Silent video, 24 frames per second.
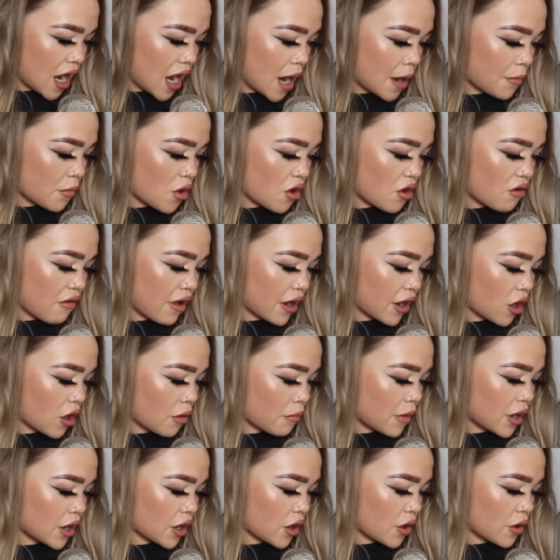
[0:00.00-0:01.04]
I'm alright on
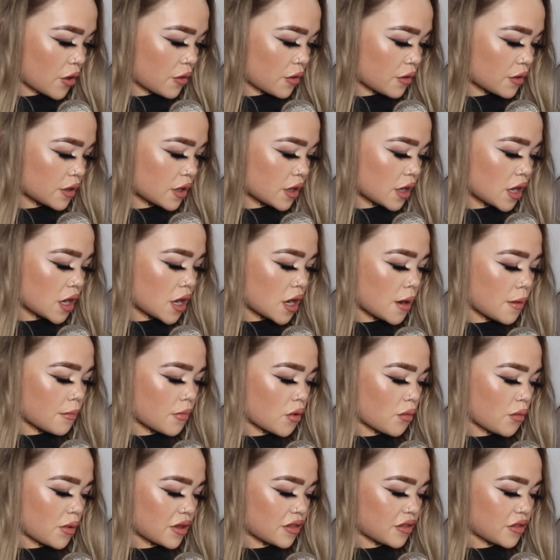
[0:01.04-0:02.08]
my own,
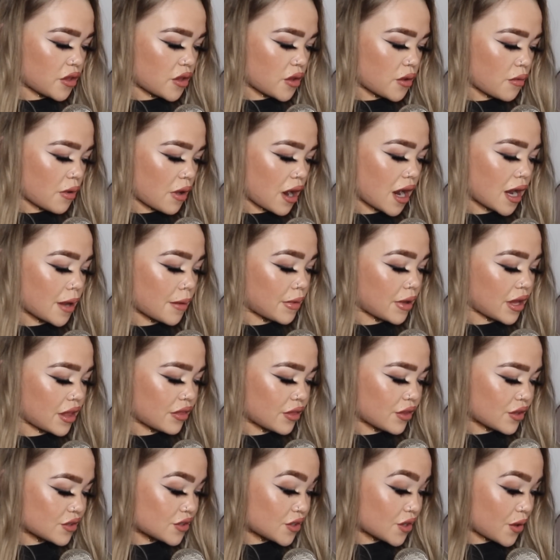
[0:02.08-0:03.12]
but with you I'm
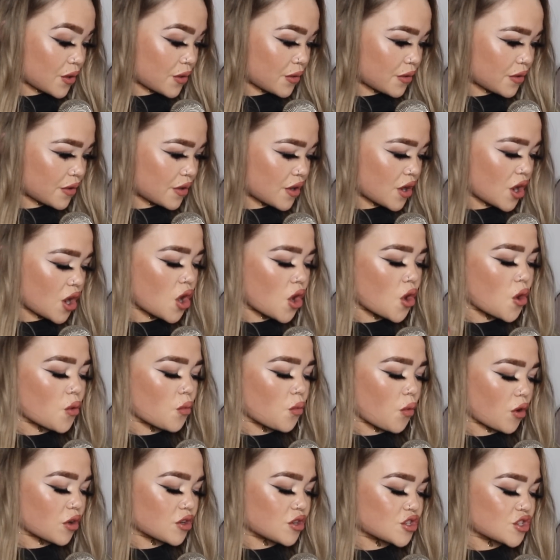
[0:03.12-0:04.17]
in the zone.
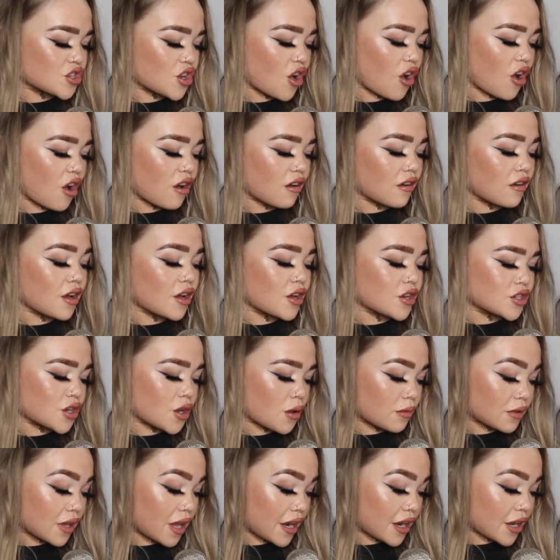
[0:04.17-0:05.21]
One shot,
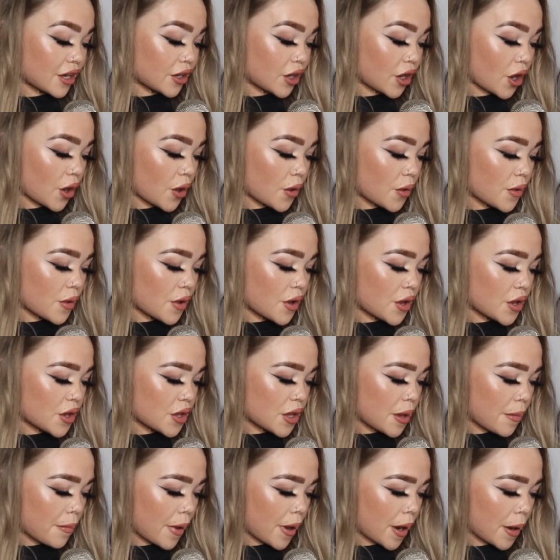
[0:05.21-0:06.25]
don't let it go.
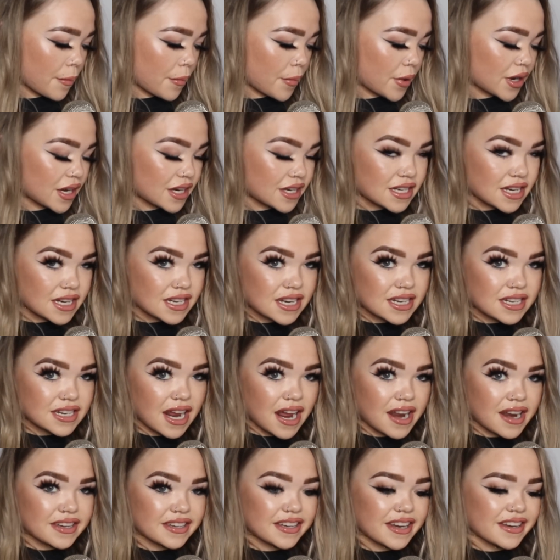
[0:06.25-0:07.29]
You better put it
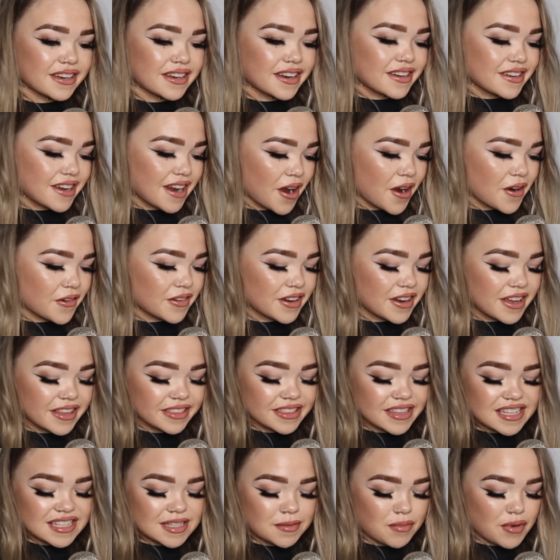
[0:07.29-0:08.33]
down.
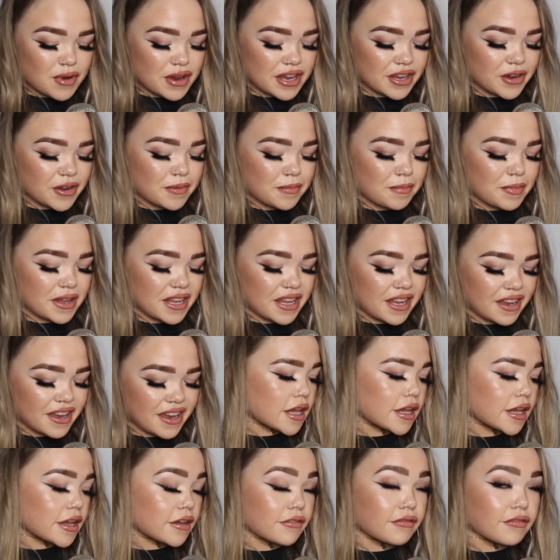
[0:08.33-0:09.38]
That's a pretty good beat.
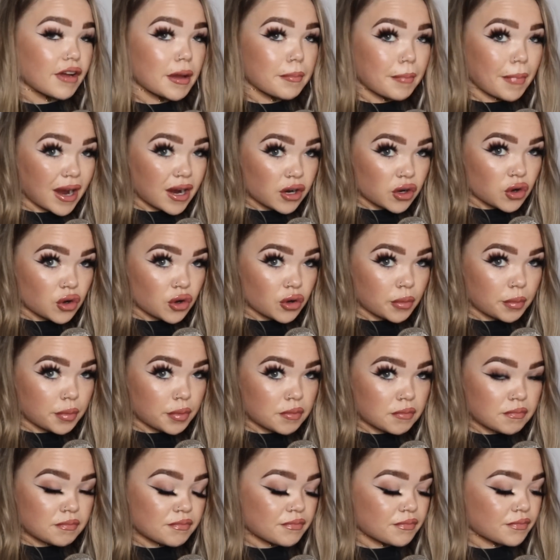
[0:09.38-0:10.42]
If I back up,
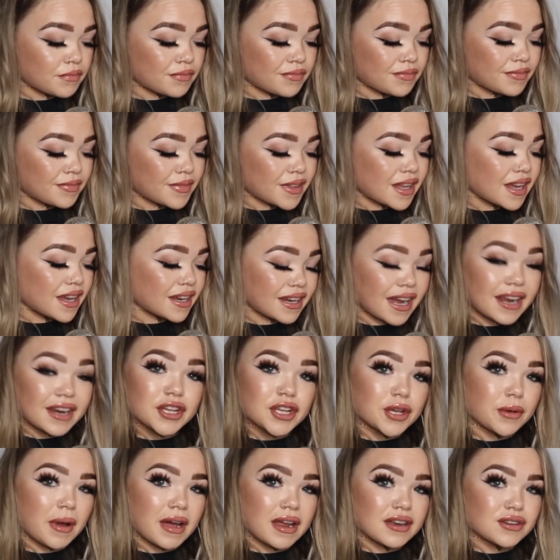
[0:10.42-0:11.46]
can
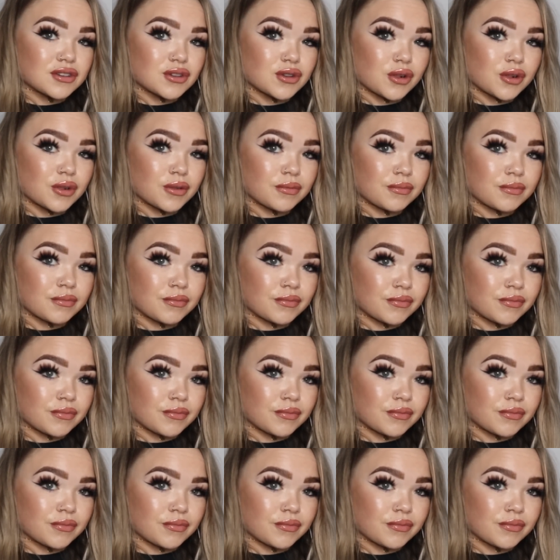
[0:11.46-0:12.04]
you handle?